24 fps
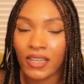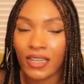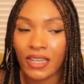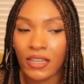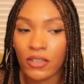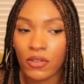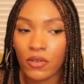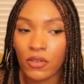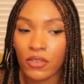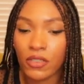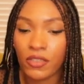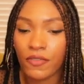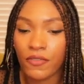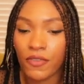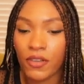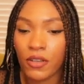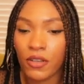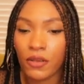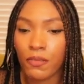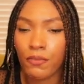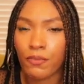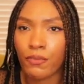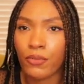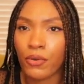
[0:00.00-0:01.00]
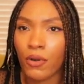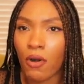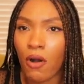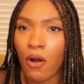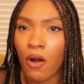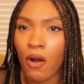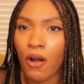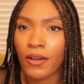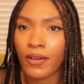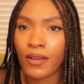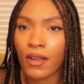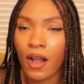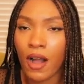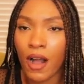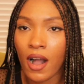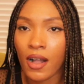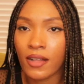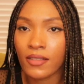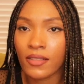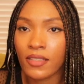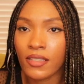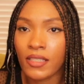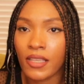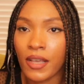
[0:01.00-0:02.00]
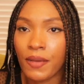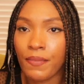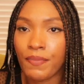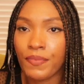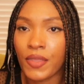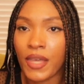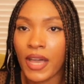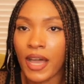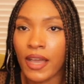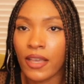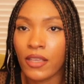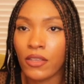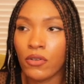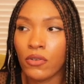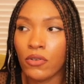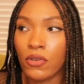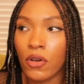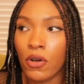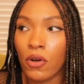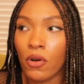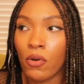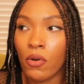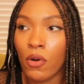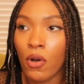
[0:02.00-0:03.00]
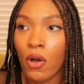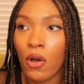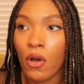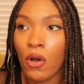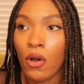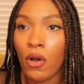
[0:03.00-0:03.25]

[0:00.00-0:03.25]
and I know it's a very broad concept that, you know,